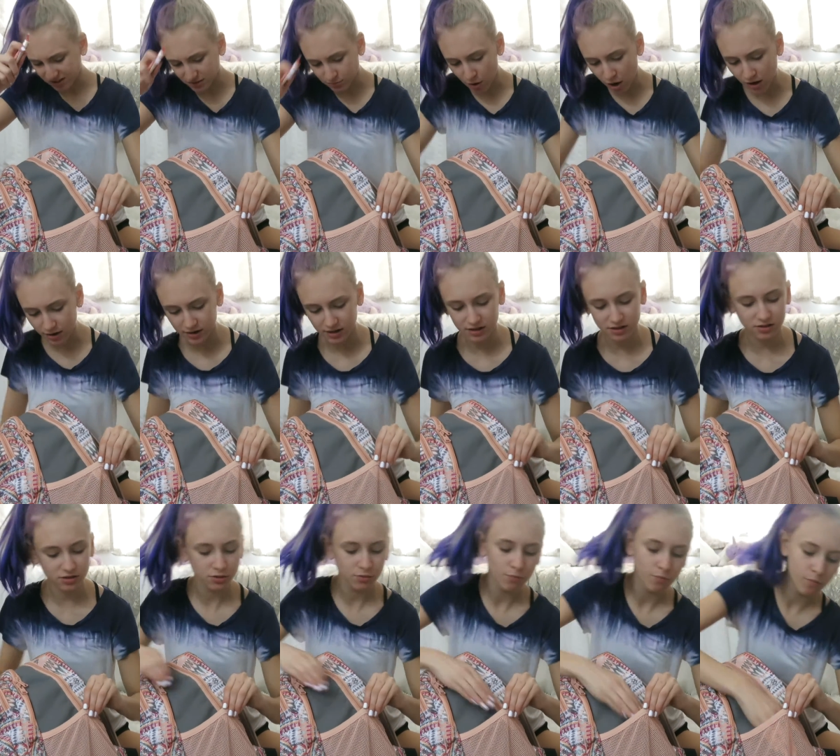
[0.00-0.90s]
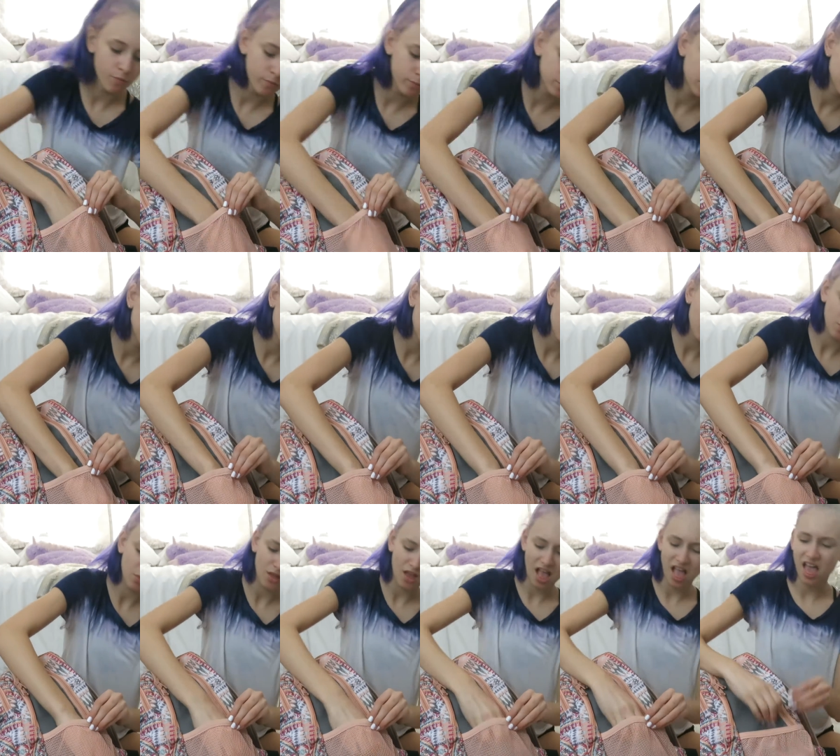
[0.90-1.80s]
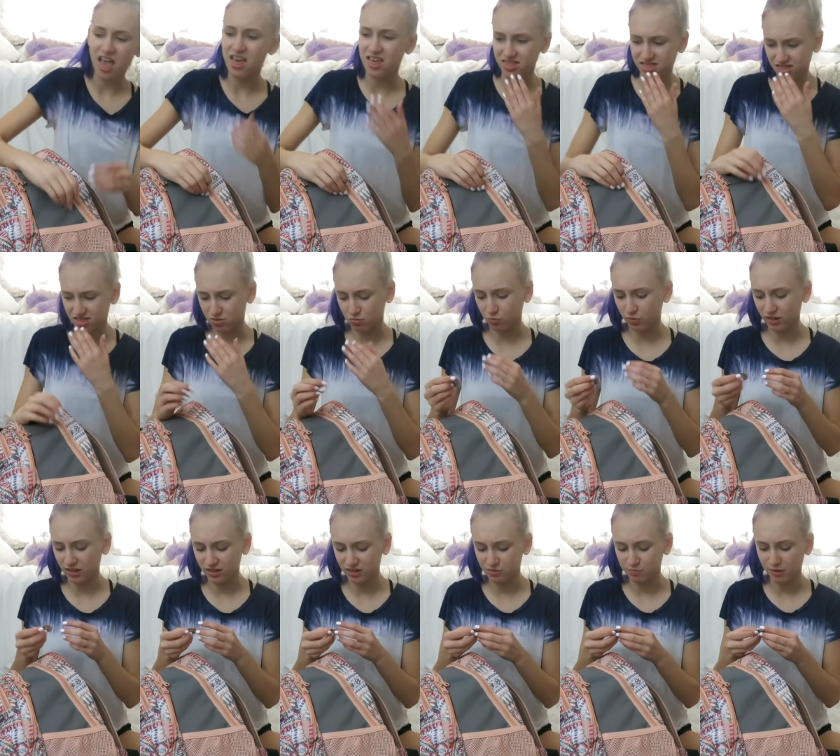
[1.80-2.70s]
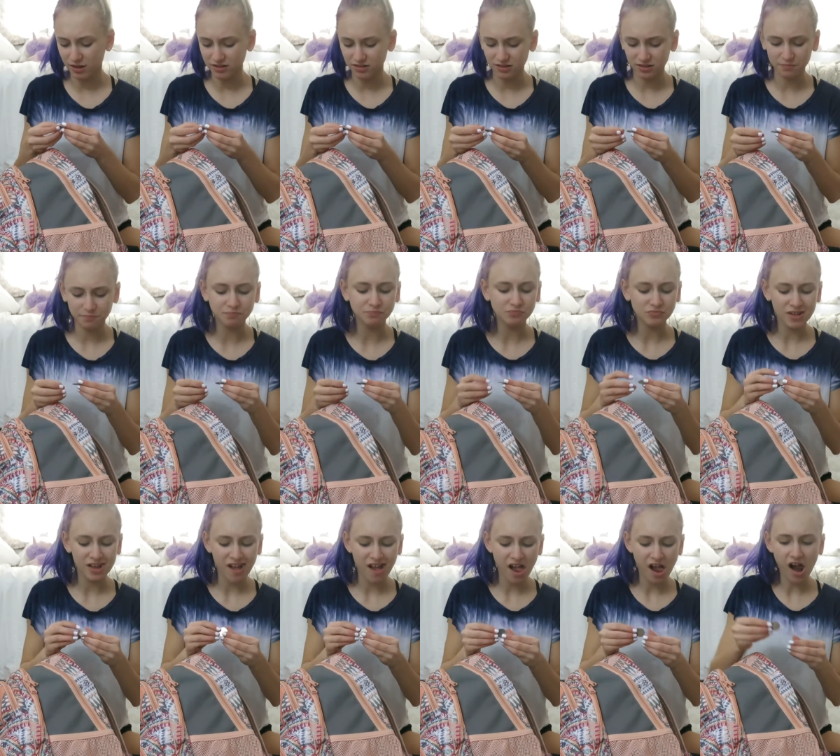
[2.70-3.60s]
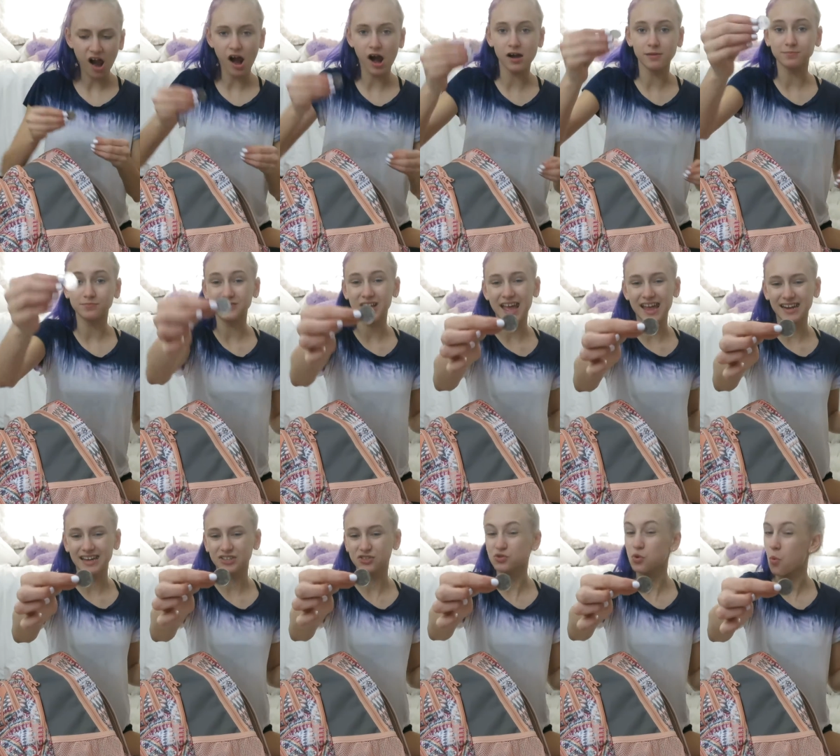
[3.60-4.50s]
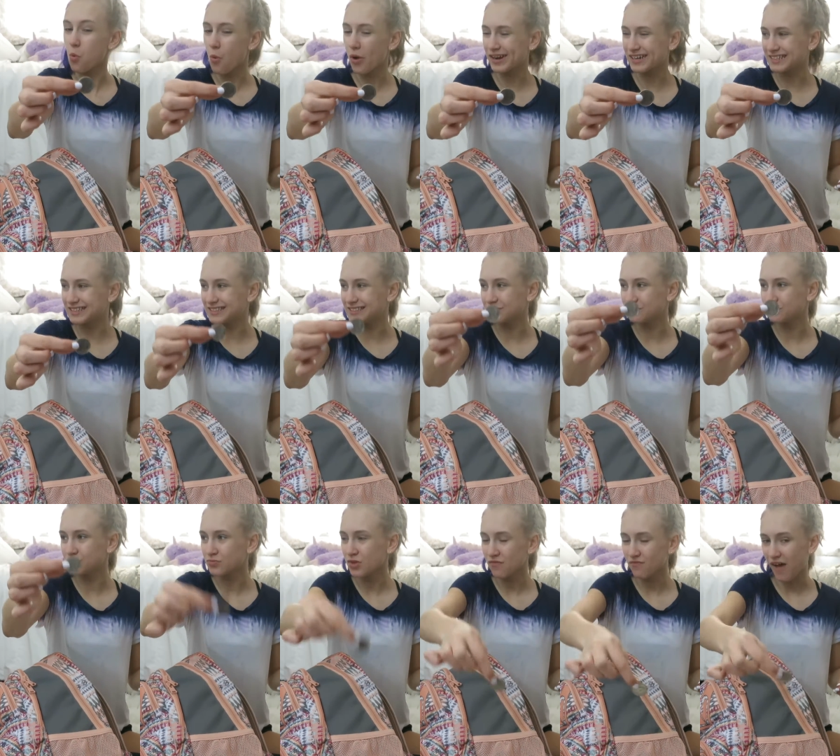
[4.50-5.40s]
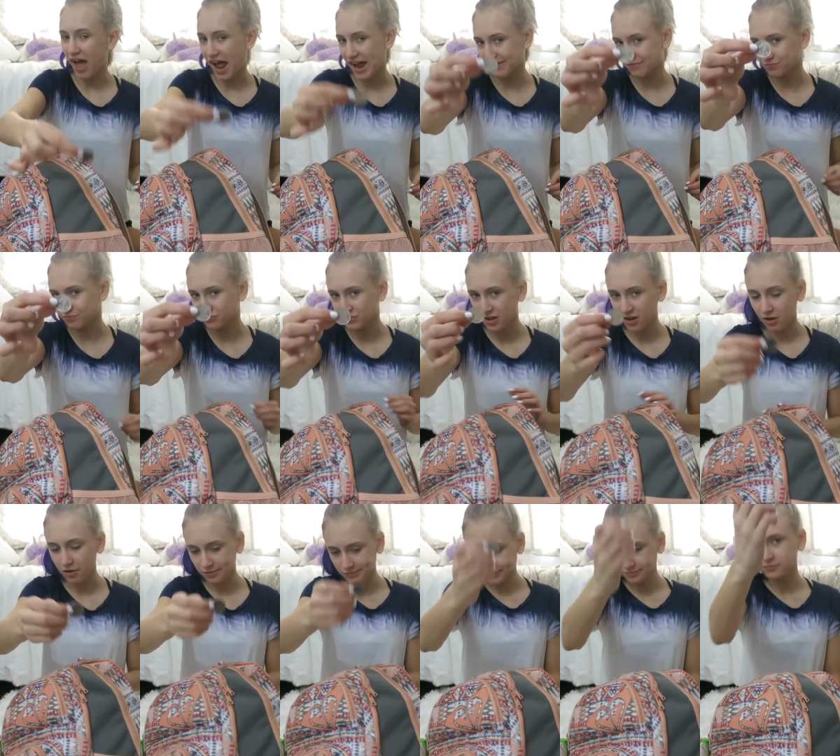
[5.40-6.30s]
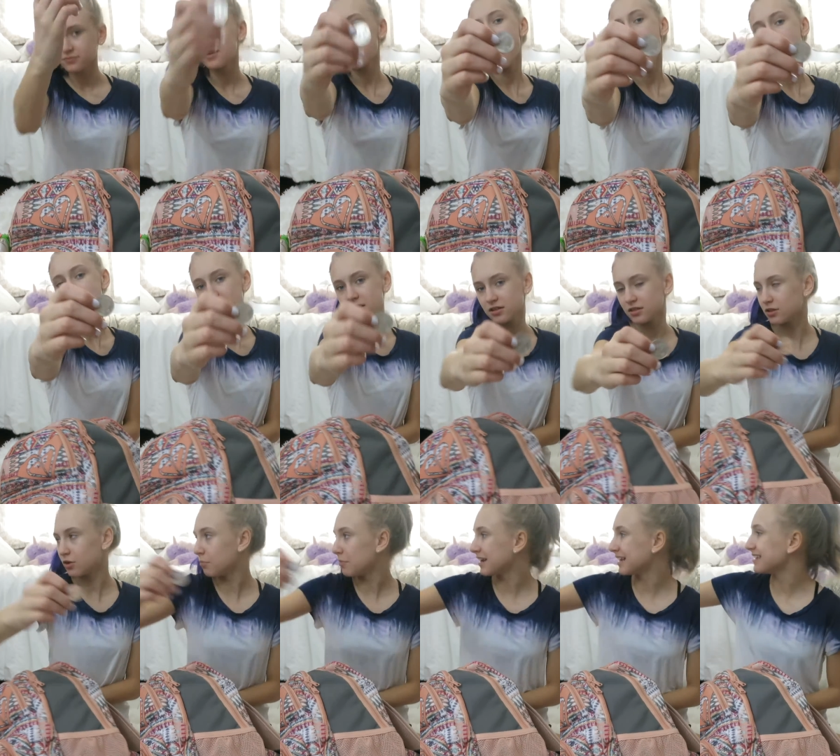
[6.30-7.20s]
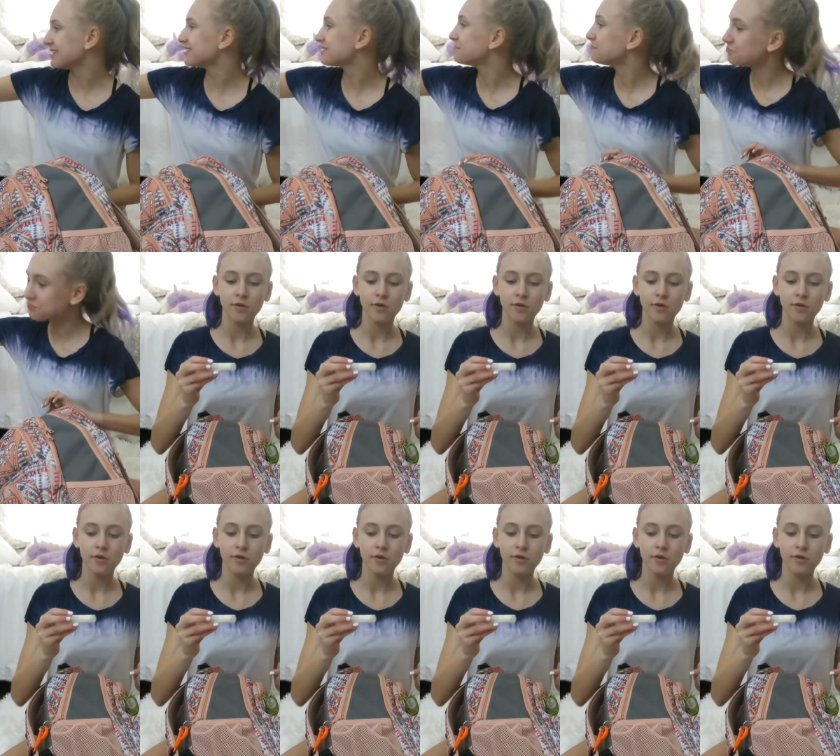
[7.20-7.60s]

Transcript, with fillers: Smarties. This is really spicy. Um, and a 25 little monies.